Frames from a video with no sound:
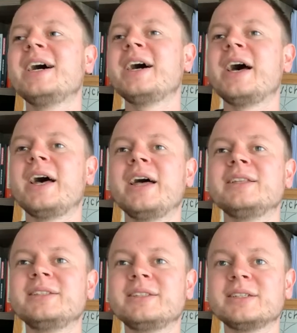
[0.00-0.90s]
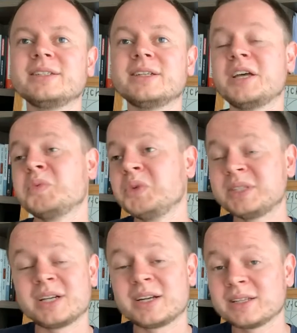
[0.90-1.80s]
And we
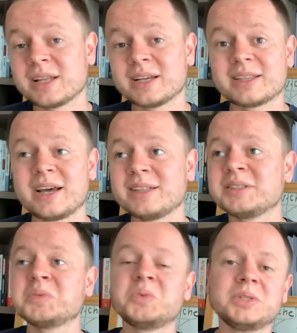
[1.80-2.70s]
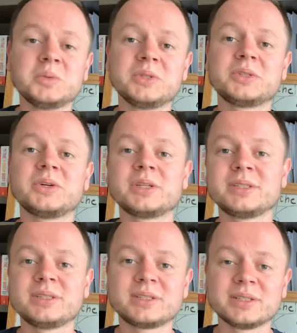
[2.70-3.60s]
started like that. We thought
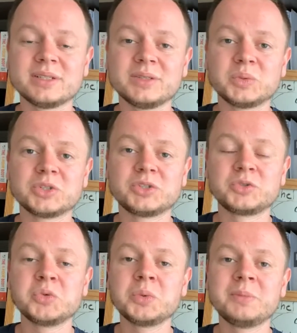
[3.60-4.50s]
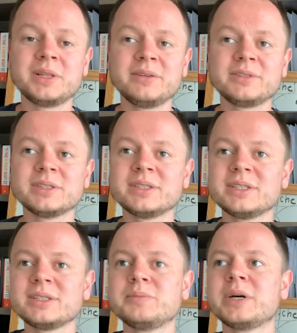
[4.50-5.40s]
it was true. We believed in
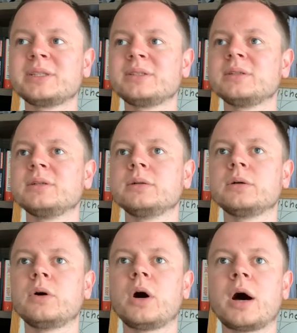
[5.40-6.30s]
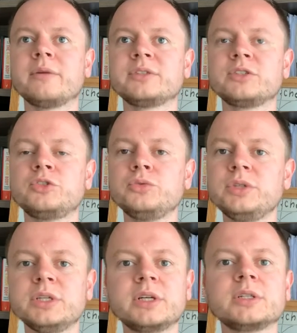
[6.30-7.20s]
this, but after 2
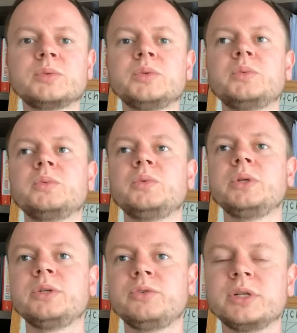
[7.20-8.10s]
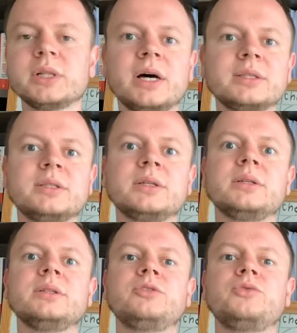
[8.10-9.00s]
years, we realized that
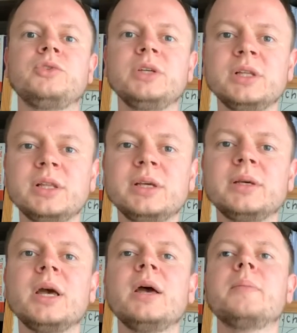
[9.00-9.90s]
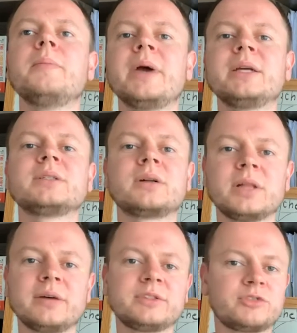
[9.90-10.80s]
it really makes our
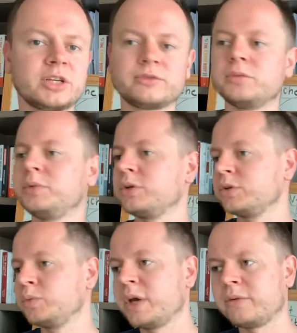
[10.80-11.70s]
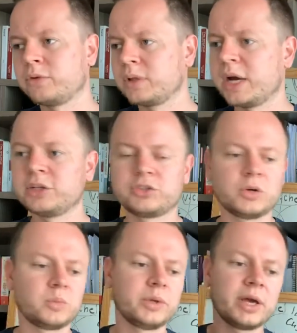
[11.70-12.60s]
life stressful, because we have online
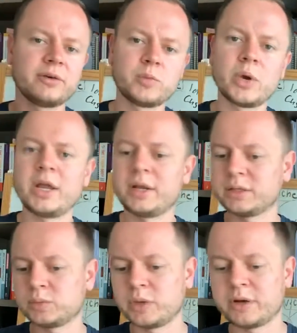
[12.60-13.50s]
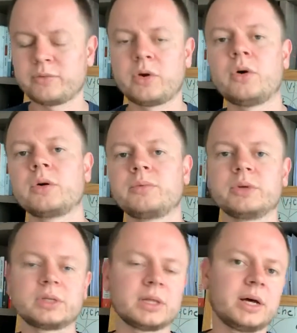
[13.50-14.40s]
shop, we have weddings, we have
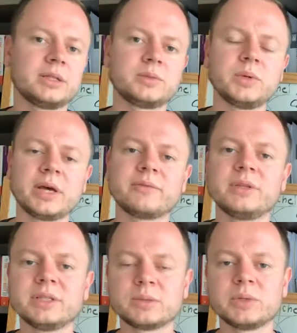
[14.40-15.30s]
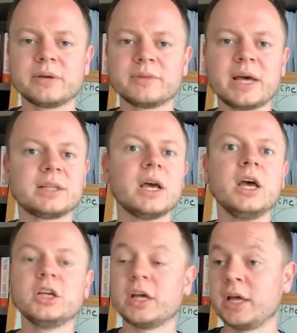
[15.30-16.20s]
corporate clients, we have this, we have that,
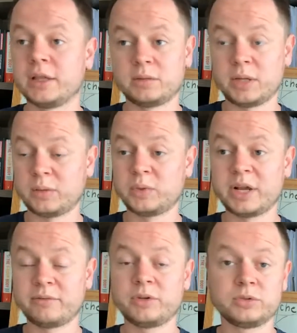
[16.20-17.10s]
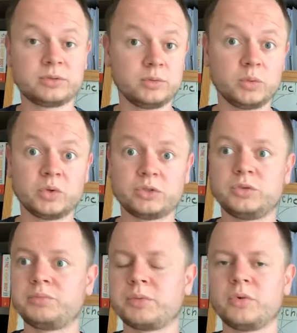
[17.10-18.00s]
and whenever you want to
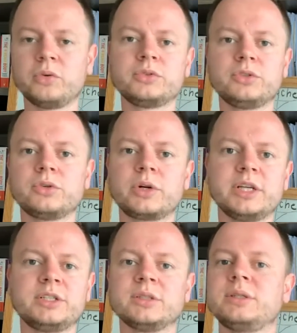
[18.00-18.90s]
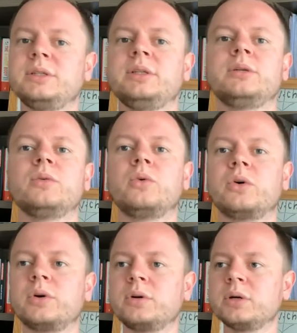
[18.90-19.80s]
promote your agency
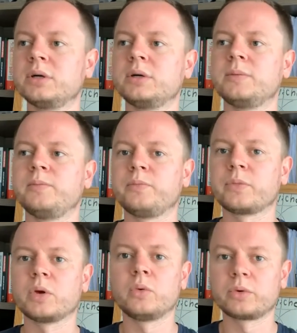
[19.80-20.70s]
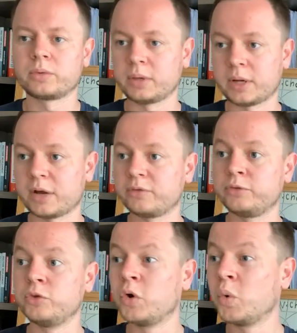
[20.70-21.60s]
or kind of
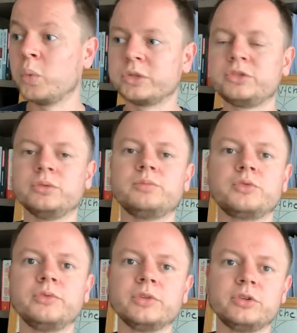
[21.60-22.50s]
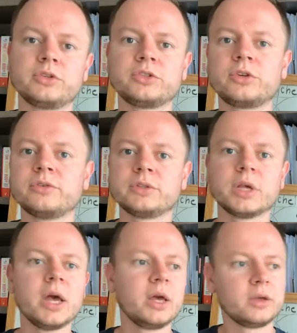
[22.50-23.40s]
know what to improve in your service,
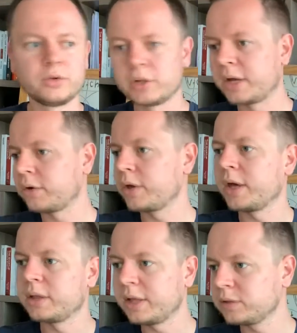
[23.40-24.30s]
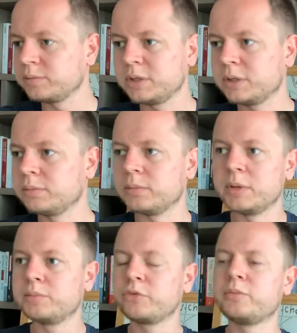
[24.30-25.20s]
you're like, okay, let me
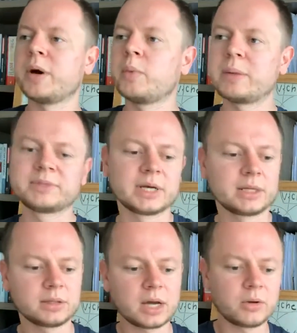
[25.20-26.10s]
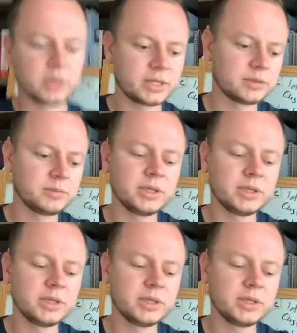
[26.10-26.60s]
improve my website now, let me